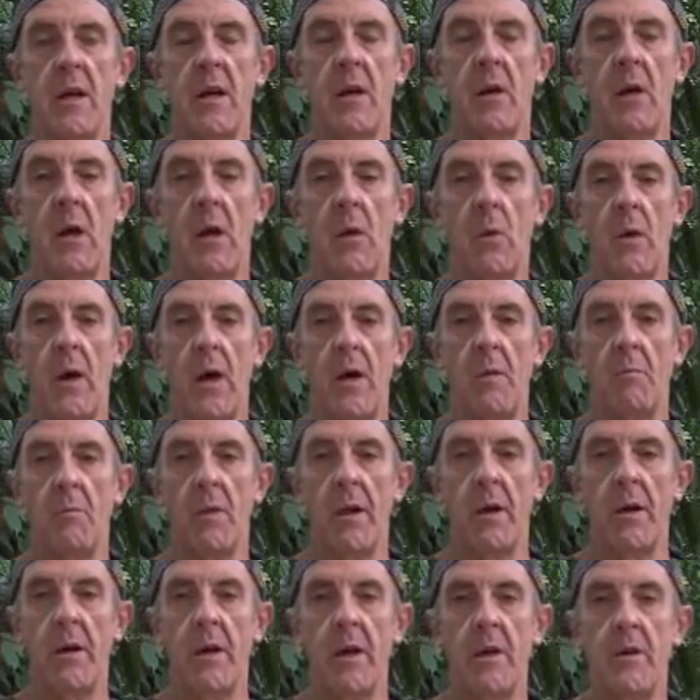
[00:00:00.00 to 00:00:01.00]
get quite
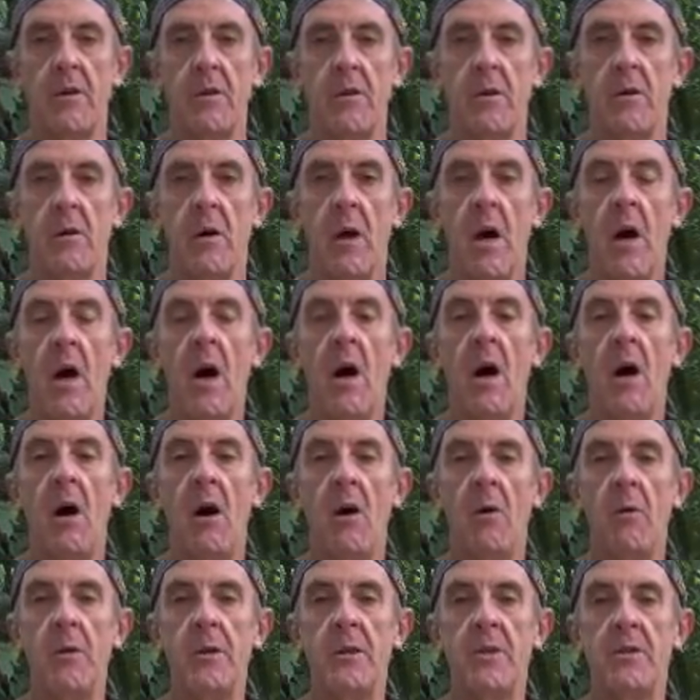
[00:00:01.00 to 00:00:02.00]
blaring too, I
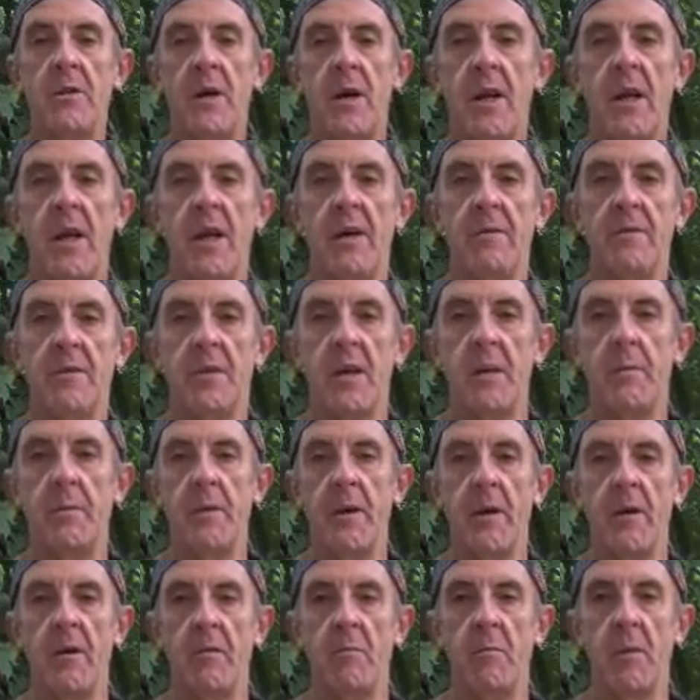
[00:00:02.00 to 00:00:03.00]
always try to have
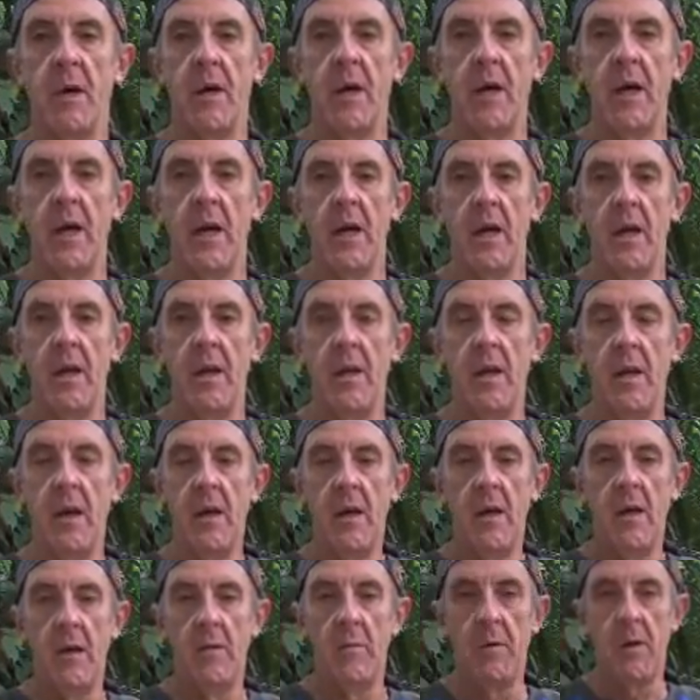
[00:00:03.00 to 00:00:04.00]
something on my head
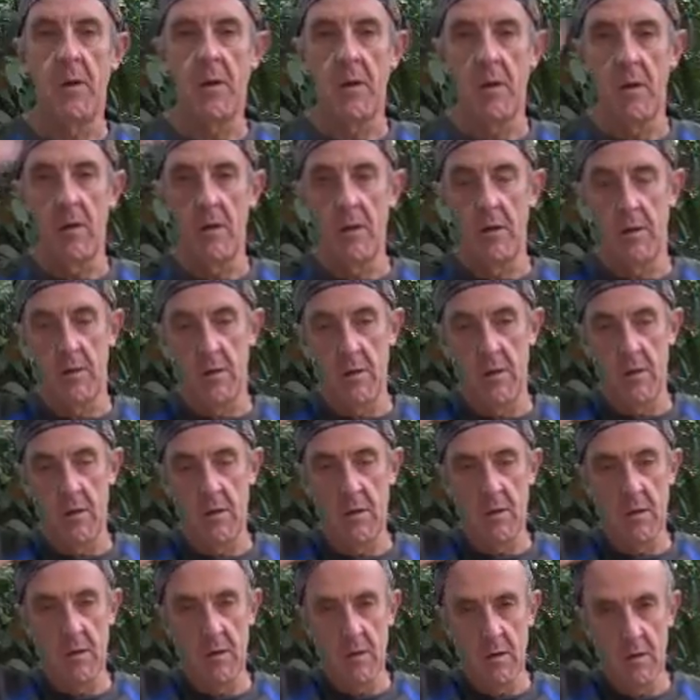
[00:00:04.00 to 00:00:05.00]
because
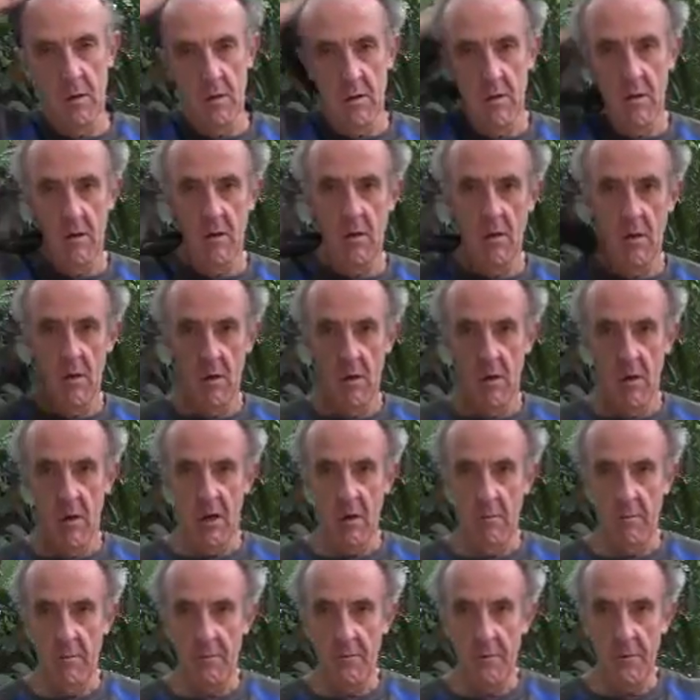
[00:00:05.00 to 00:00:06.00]

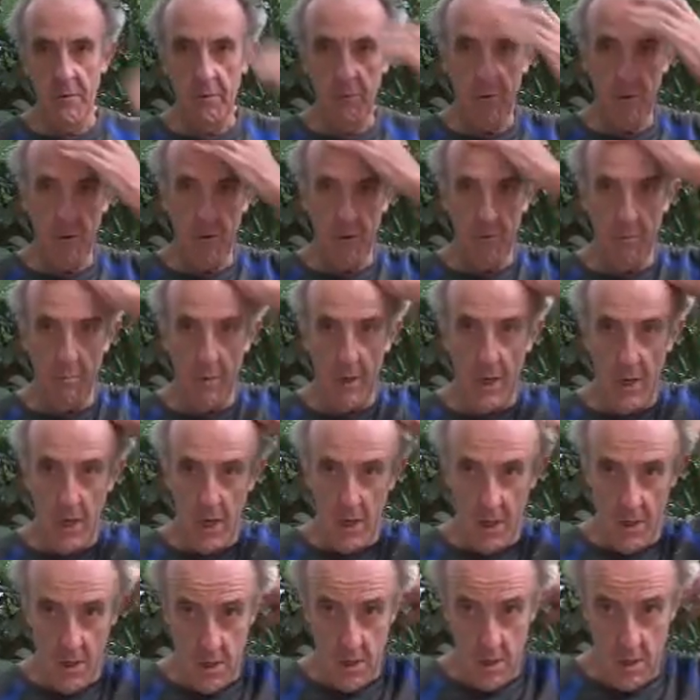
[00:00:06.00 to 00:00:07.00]
I'm a full-grown
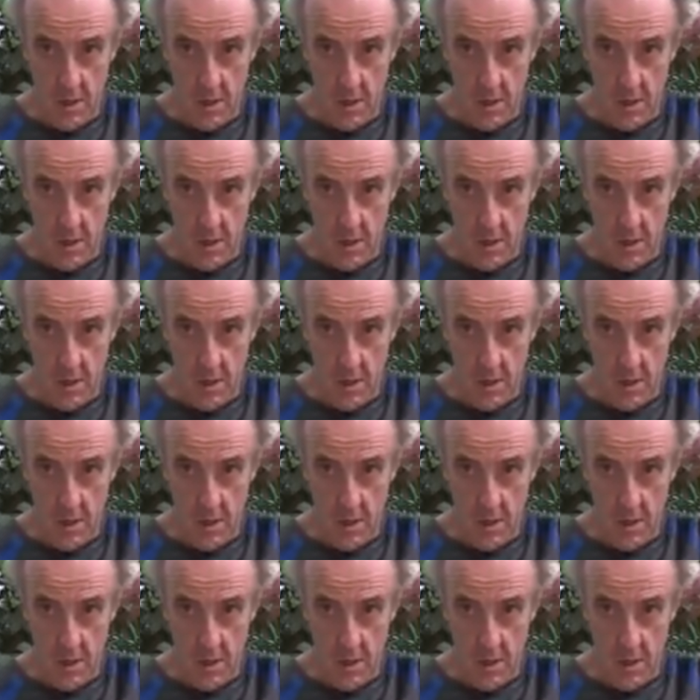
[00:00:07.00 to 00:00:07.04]
man.